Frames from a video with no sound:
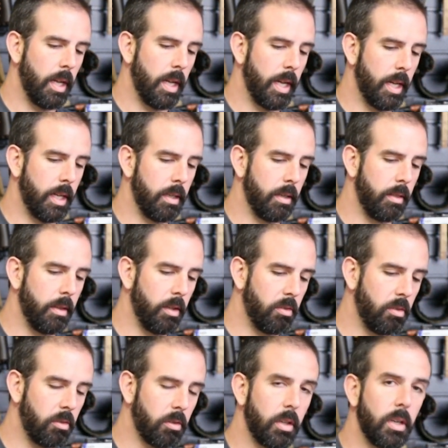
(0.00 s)
And
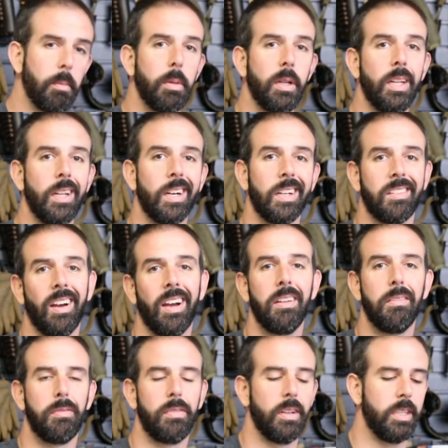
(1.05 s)
this is going to be a
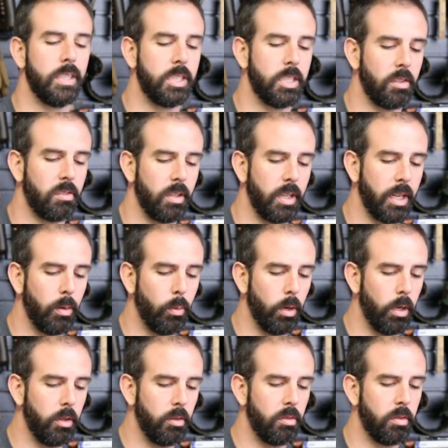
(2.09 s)
tight fit just like it
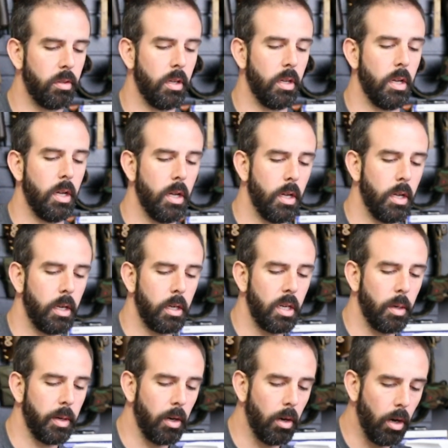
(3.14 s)
was
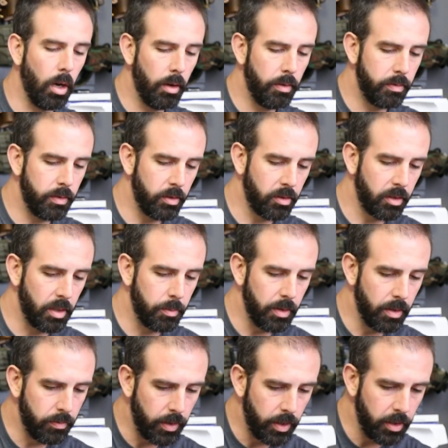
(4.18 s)
coming off. It's going to
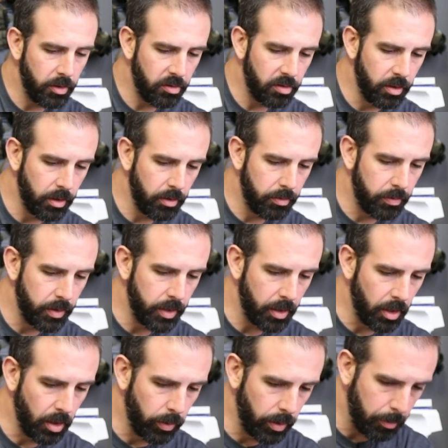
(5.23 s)
be a very snug
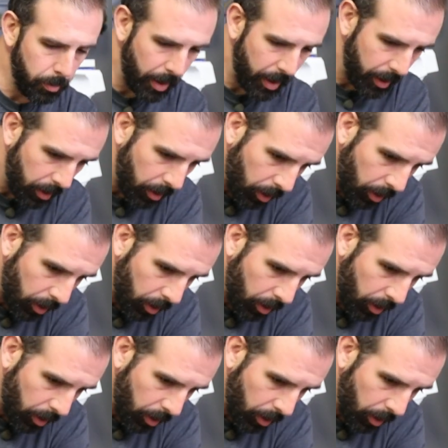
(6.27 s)
fit going back